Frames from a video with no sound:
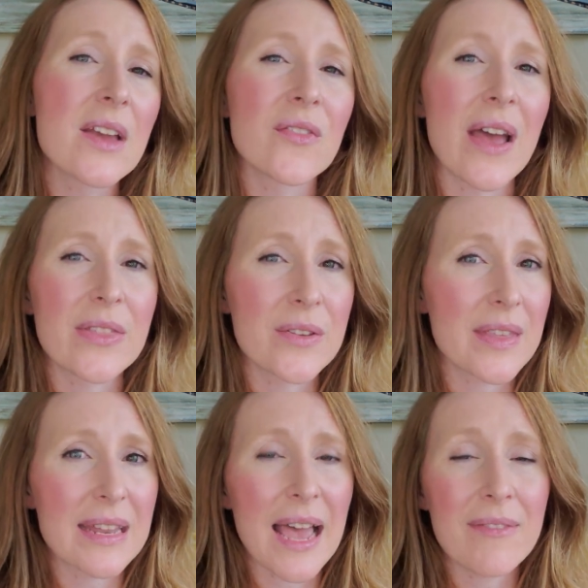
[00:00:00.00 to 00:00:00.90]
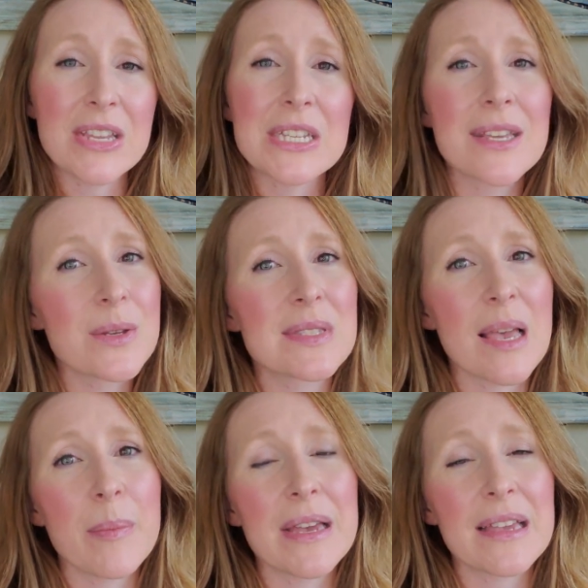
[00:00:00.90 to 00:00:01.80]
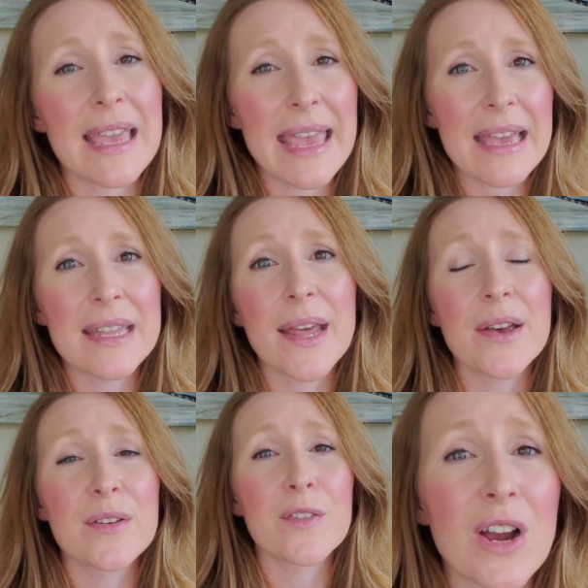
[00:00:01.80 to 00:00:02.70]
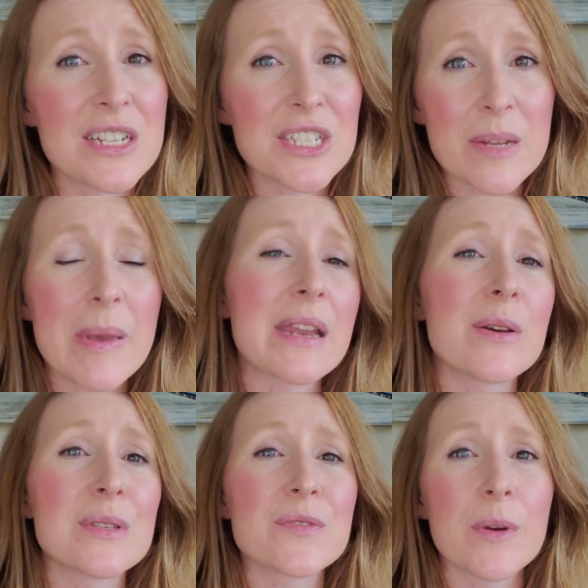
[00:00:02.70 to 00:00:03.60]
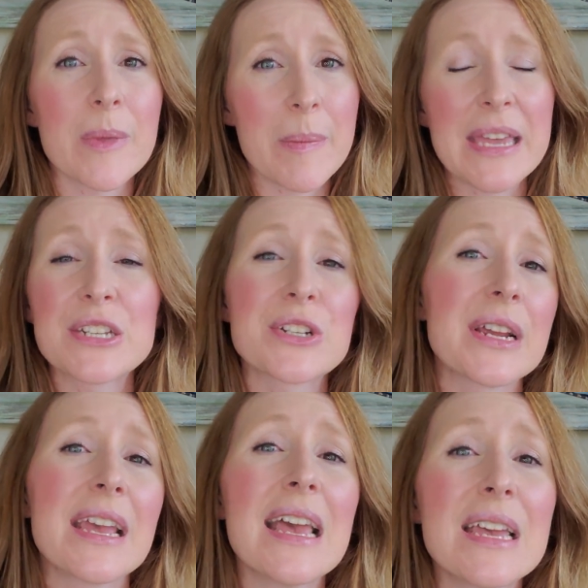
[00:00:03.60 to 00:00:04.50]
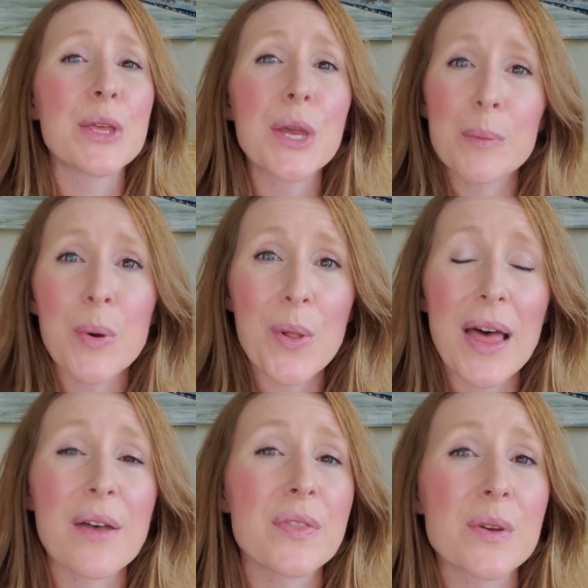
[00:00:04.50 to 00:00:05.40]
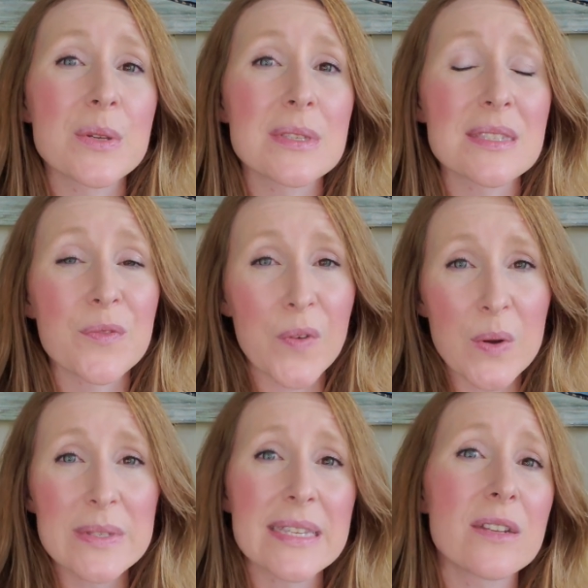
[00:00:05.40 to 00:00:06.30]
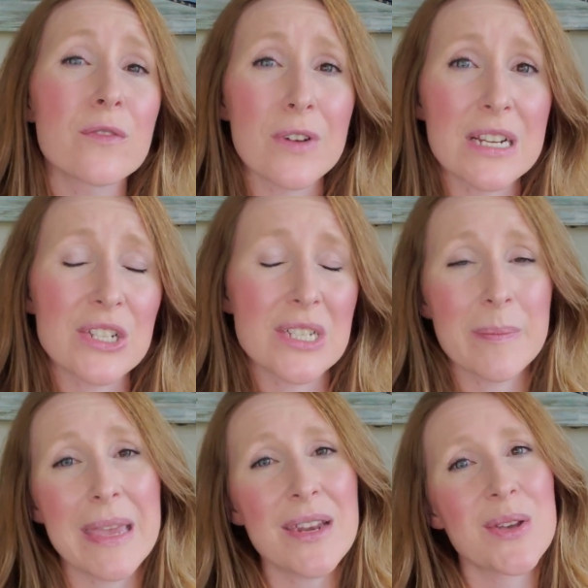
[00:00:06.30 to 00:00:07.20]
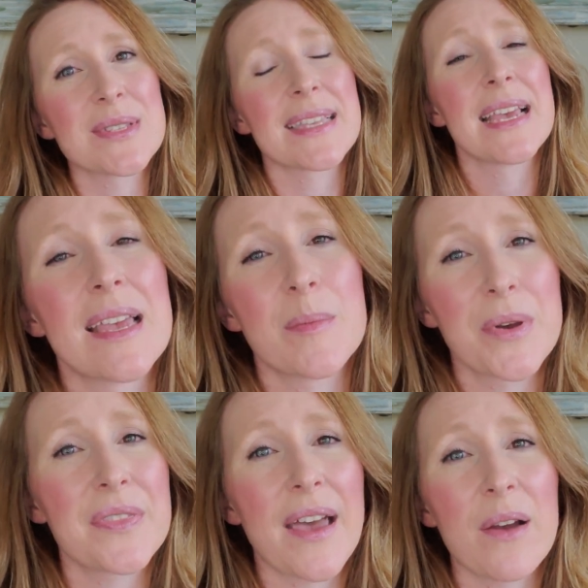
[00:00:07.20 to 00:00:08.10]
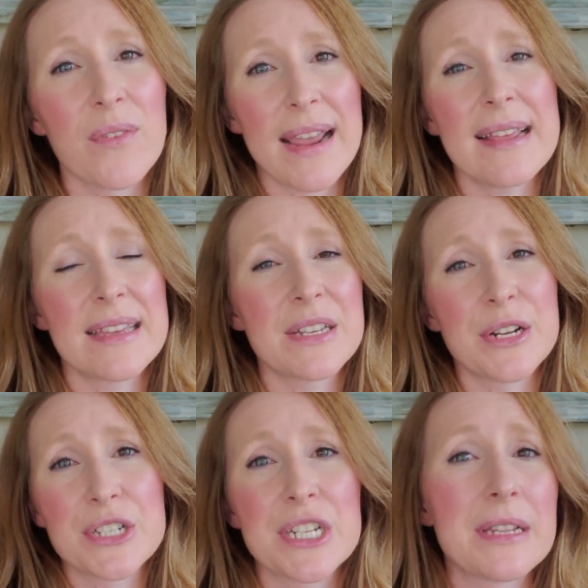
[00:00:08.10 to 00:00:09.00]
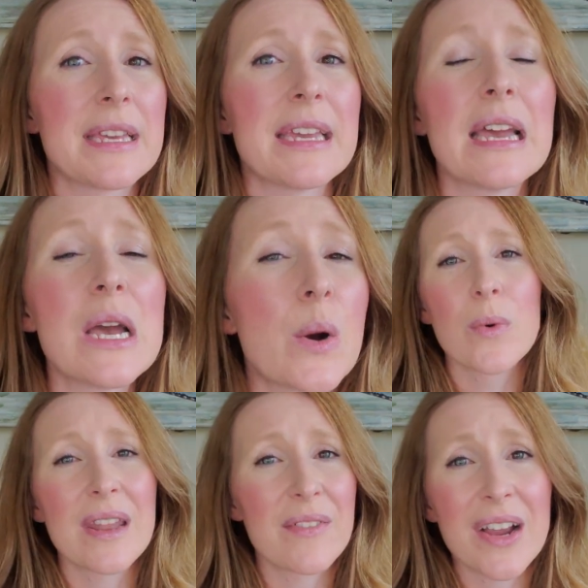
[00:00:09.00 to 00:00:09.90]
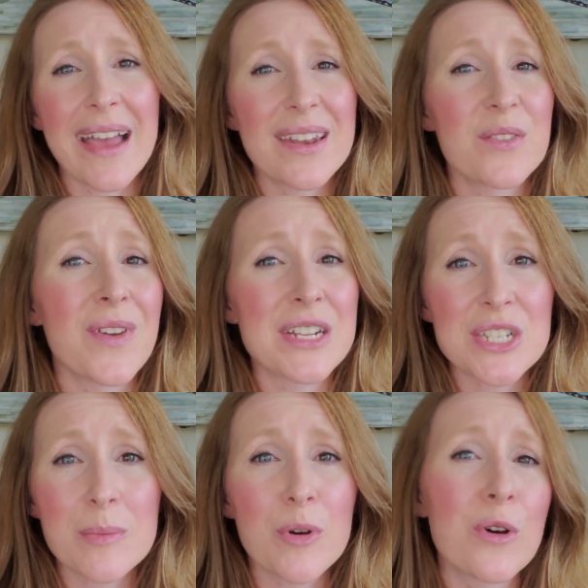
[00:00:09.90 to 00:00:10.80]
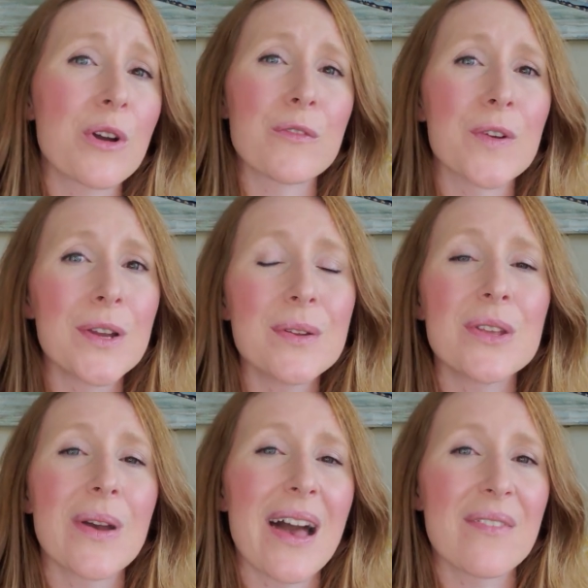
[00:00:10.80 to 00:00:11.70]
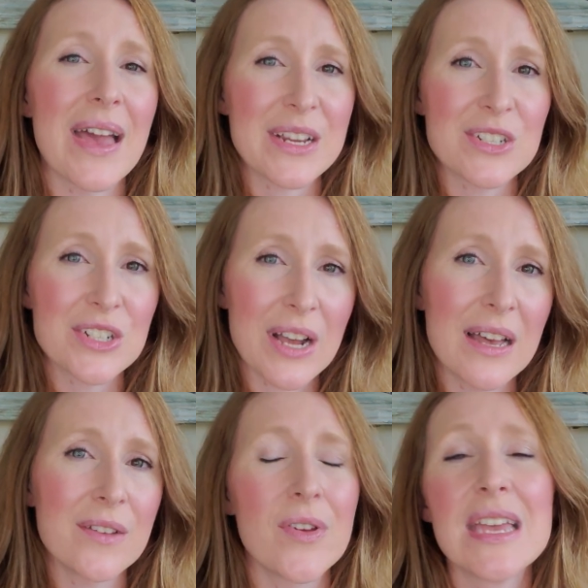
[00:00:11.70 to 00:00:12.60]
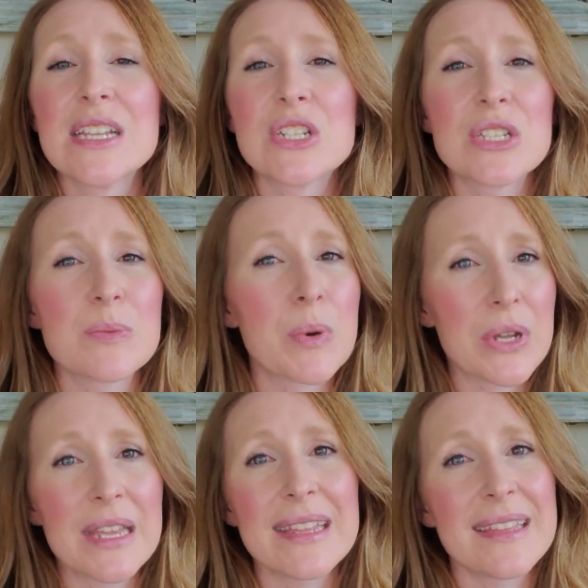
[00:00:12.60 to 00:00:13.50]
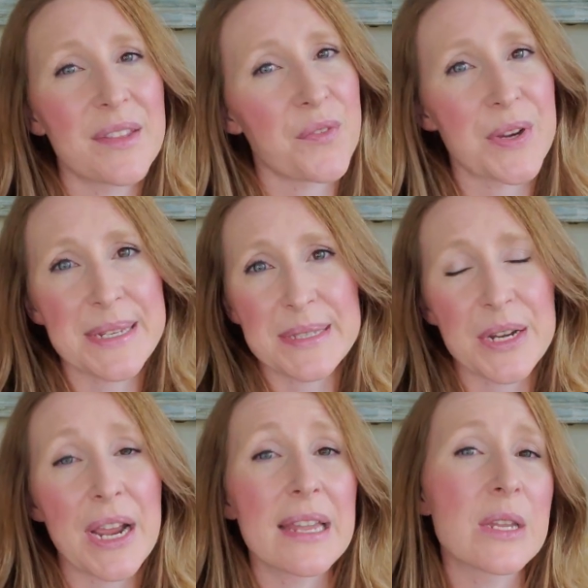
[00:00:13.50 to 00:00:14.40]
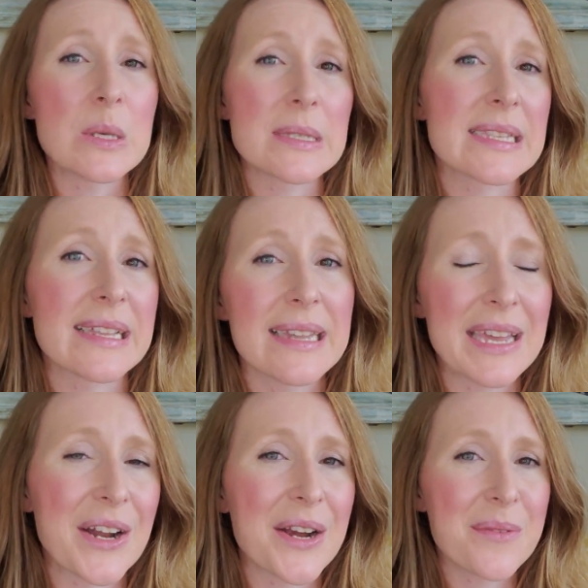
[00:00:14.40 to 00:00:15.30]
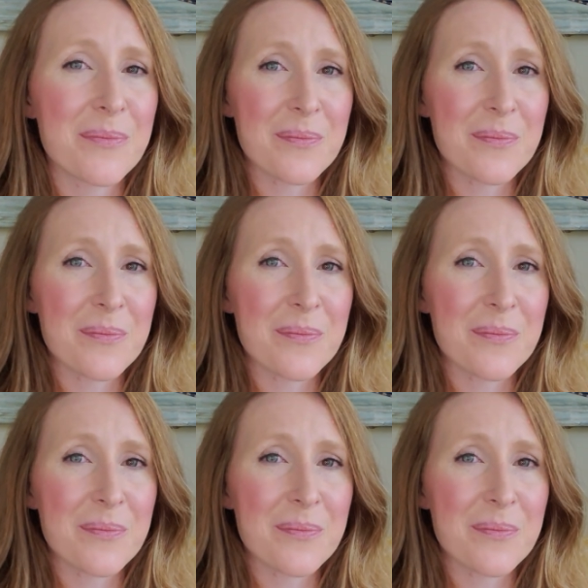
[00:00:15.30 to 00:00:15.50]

Rather than having to use up a can of crushed tomatoes from the pantry, you can pull out those frozen fresh tomatoes and put that right in your chili. Whatever kind of vegetable or fruit you have extra of, just put it in the freezer and use it later.